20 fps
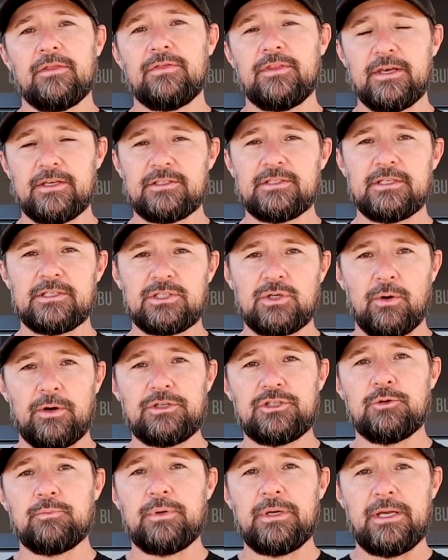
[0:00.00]
This is
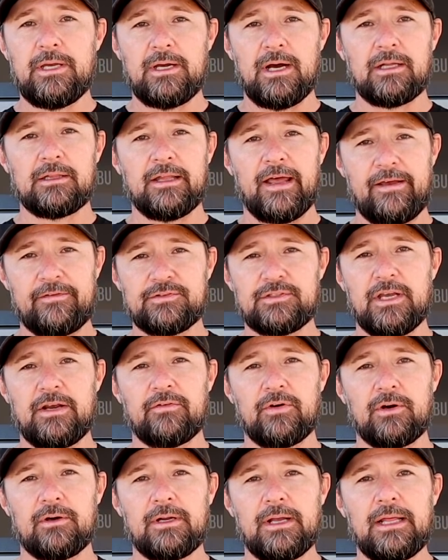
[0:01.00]
going to be a
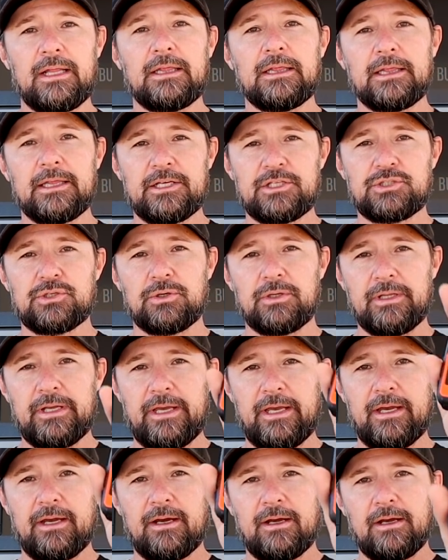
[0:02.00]
lifesaver,
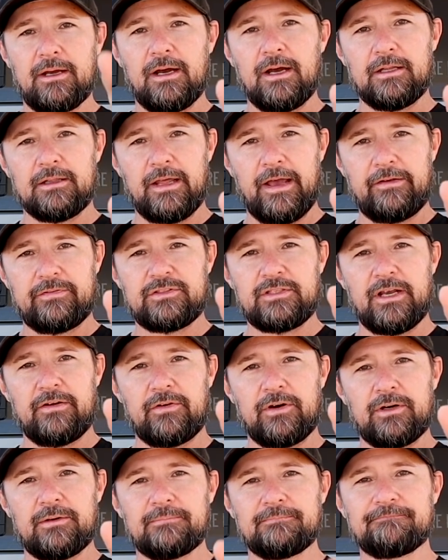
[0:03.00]
literally a lifesaver.